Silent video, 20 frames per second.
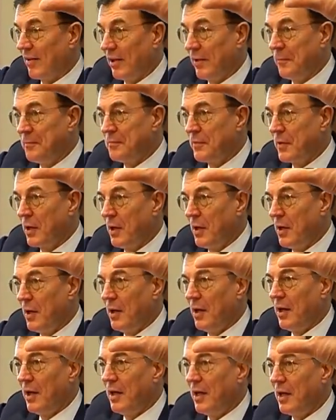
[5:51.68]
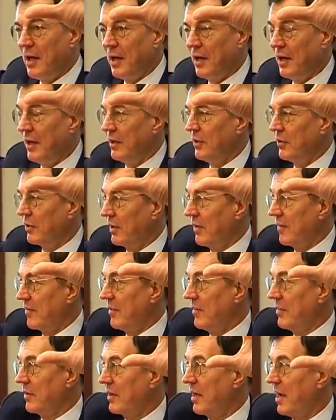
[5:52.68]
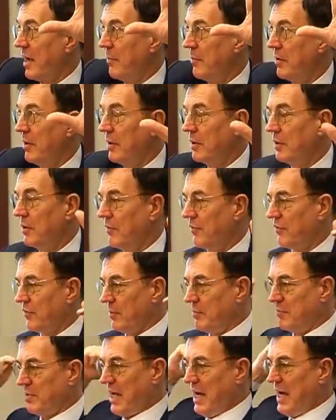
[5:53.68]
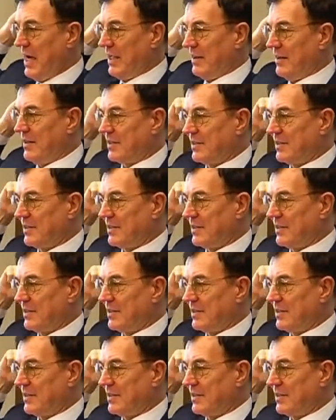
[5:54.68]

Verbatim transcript: Yeah? And you can see the camera, you know, from behind the